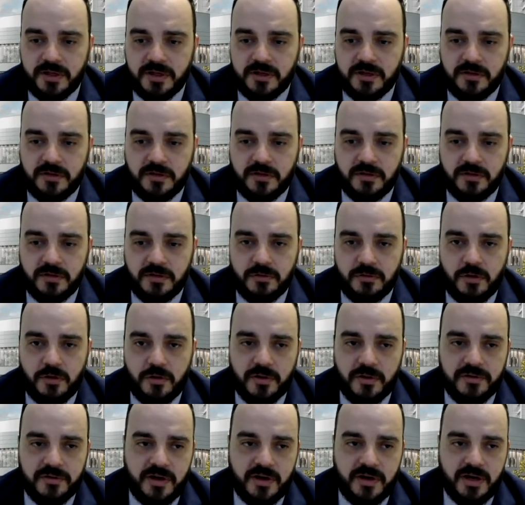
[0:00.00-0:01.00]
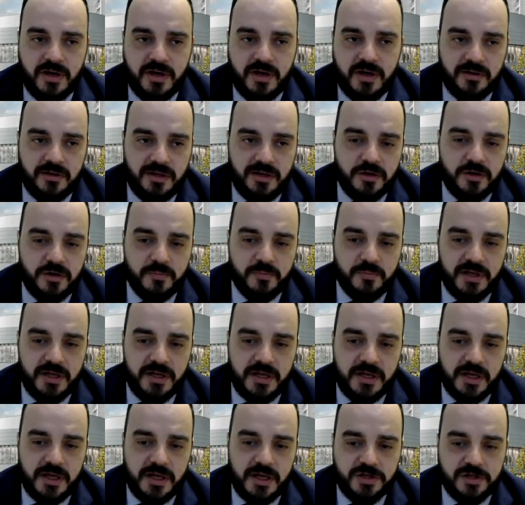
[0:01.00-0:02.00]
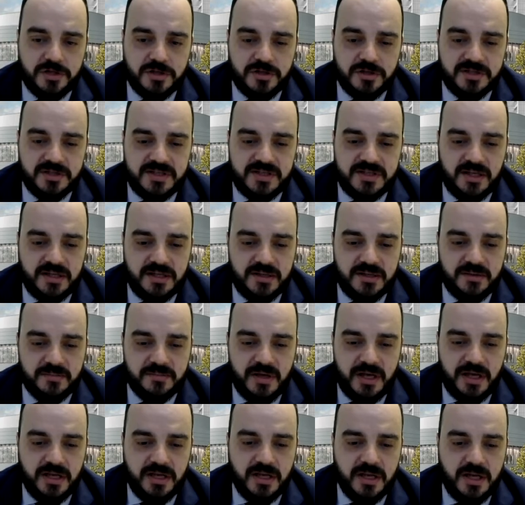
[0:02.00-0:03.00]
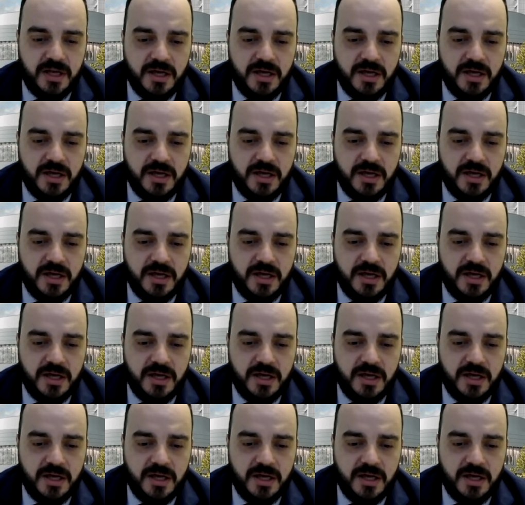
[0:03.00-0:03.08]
neuropathy are late complications and may